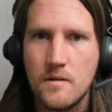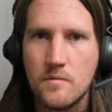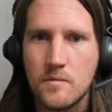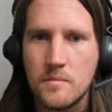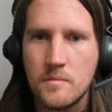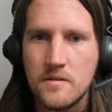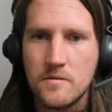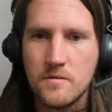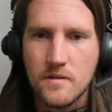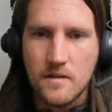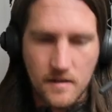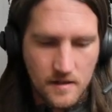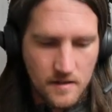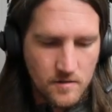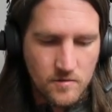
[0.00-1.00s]
What am I
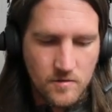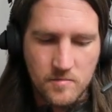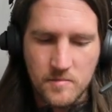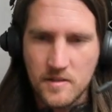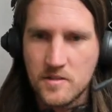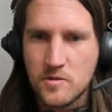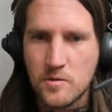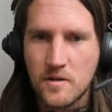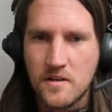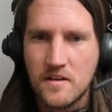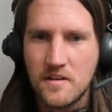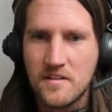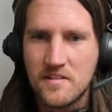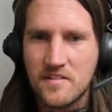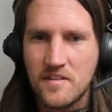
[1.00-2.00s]
doing here with my
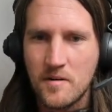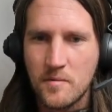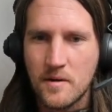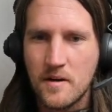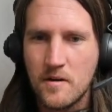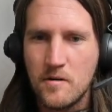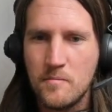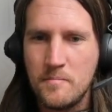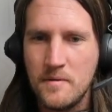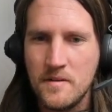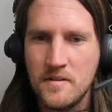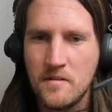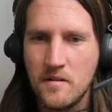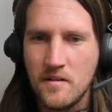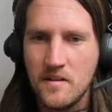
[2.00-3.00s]
shortcuts? There we go,
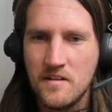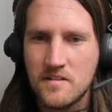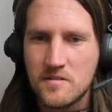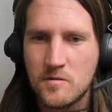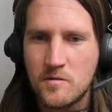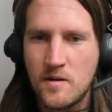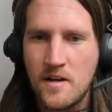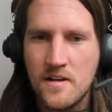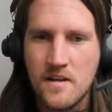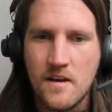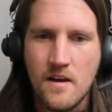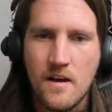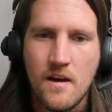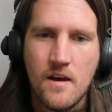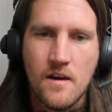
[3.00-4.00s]
build int array.
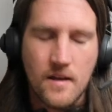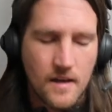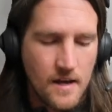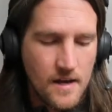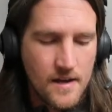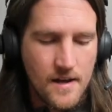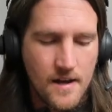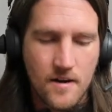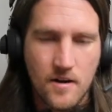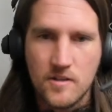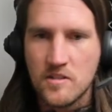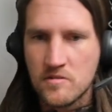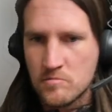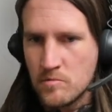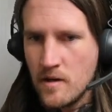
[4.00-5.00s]
Okay, and I'll
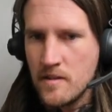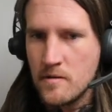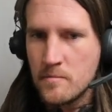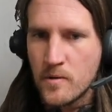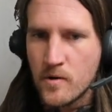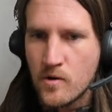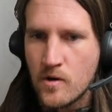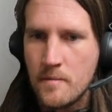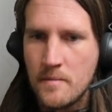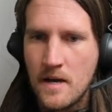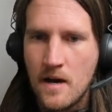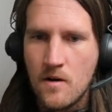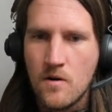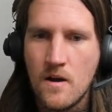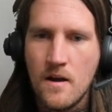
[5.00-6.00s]
just run the program
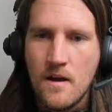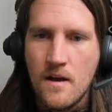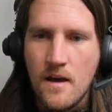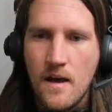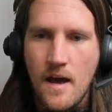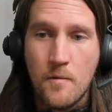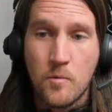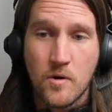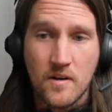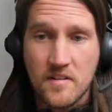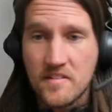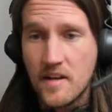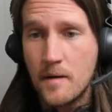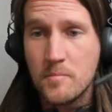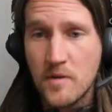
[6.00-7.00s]
now, and we're going to
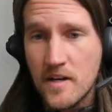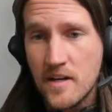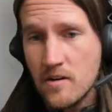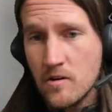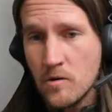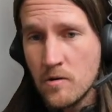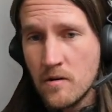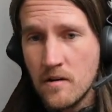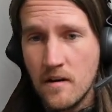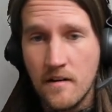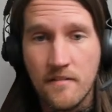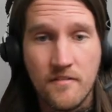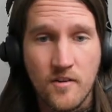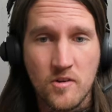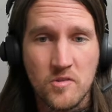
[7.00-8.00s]
stop right here
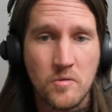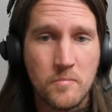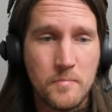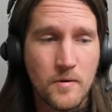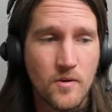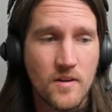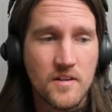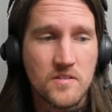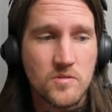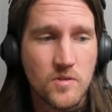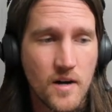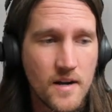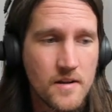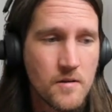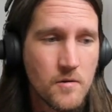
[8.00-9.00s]
first with build int
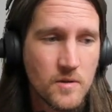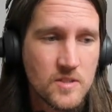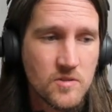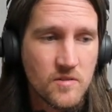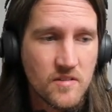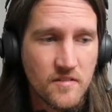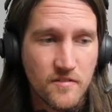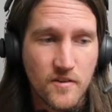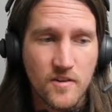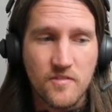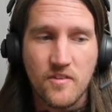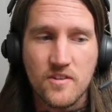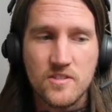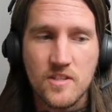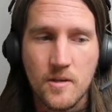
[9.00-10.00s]
array, which was the first
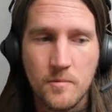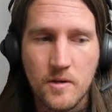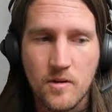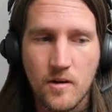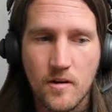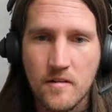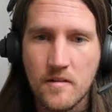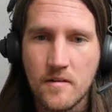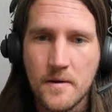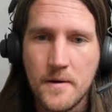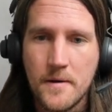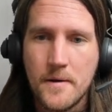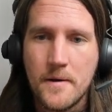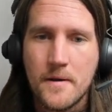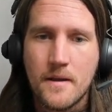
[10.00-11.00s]
function that we called.
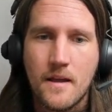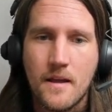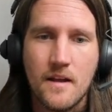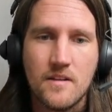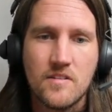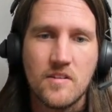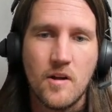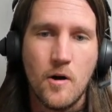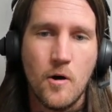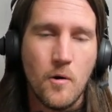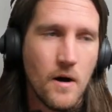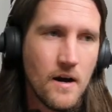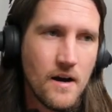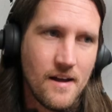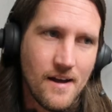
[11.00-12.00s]
Okay, so
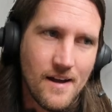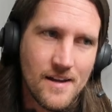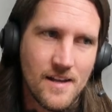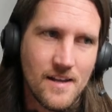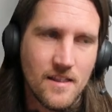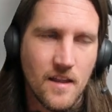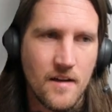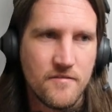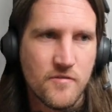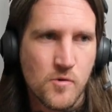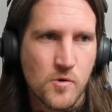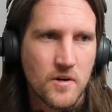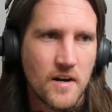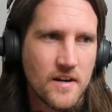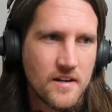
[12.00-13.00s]
I hit line
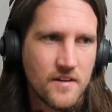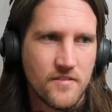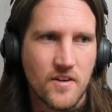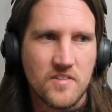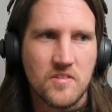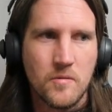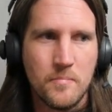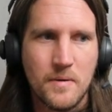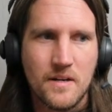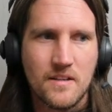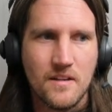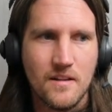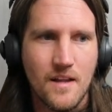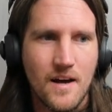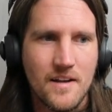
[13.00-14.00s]
4. I could have also picked
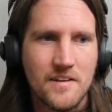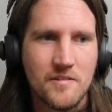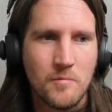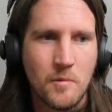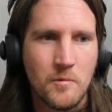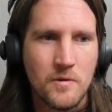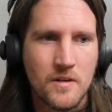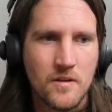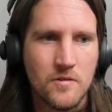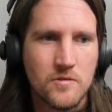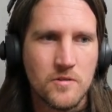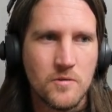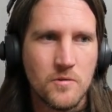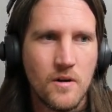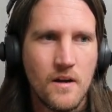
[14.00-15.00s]
the lines that we wanted to go
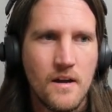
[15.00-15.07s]
to.